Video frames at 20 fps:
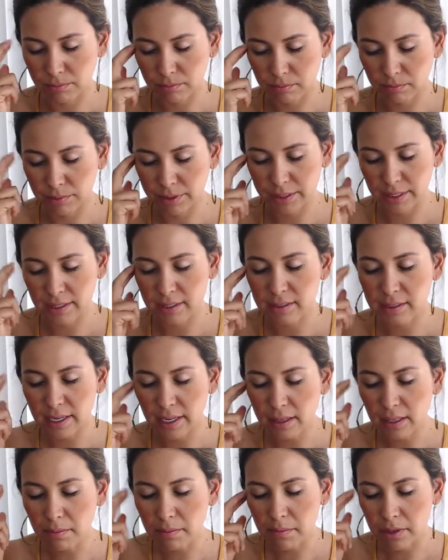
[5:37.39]
But they say
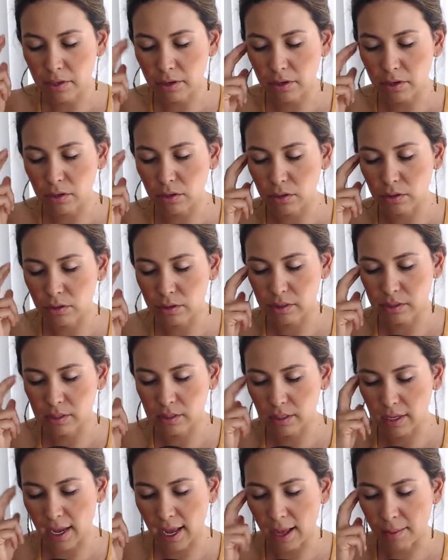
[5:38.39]
that miracles
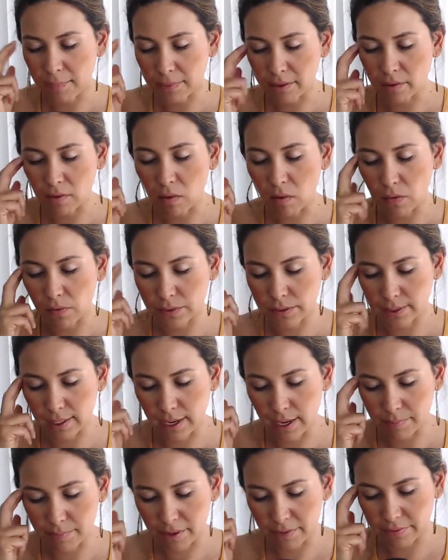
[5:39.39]
happen all the
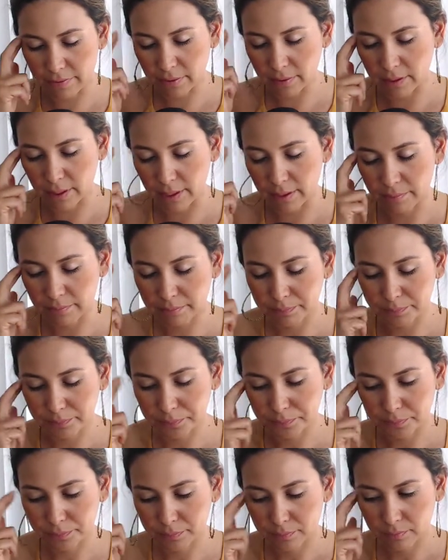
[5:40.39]
time, every day.
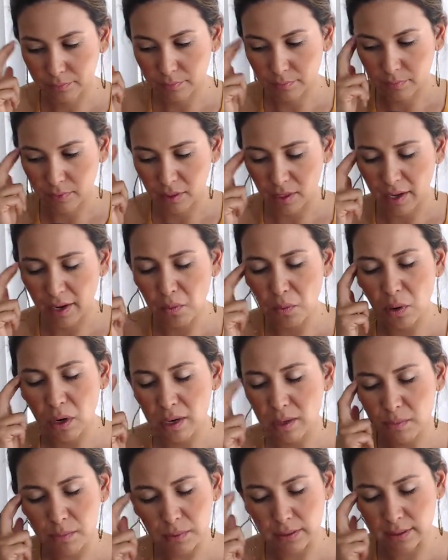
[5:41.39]
I want
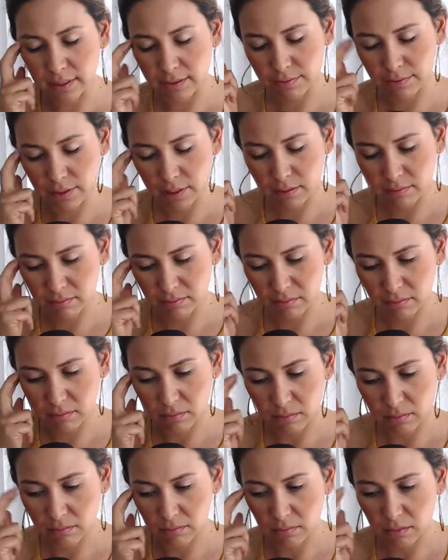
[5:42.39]
to believe it,
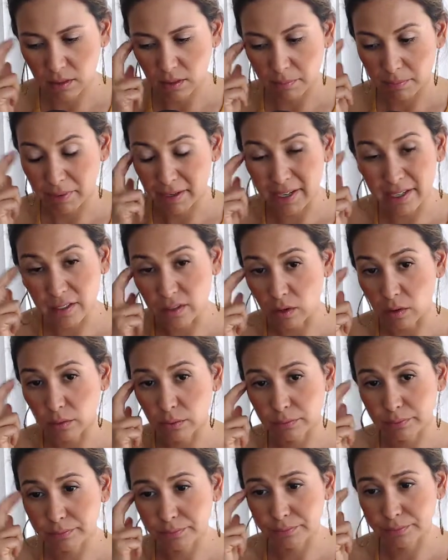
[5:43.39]
but I don't.
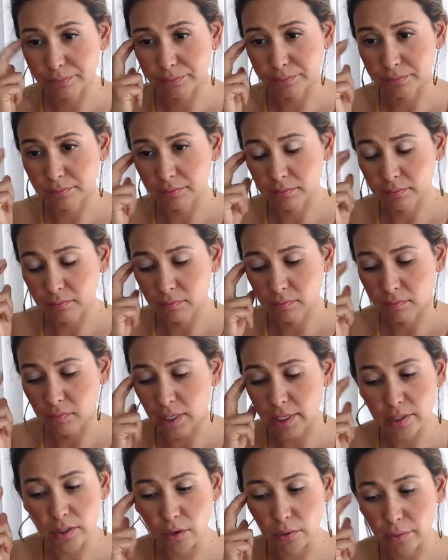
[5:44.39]

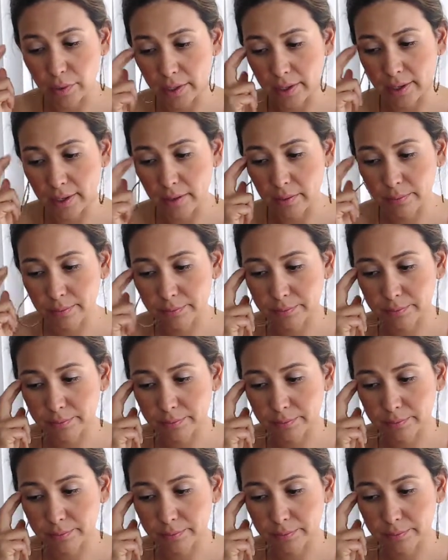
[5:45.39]
I don't right now.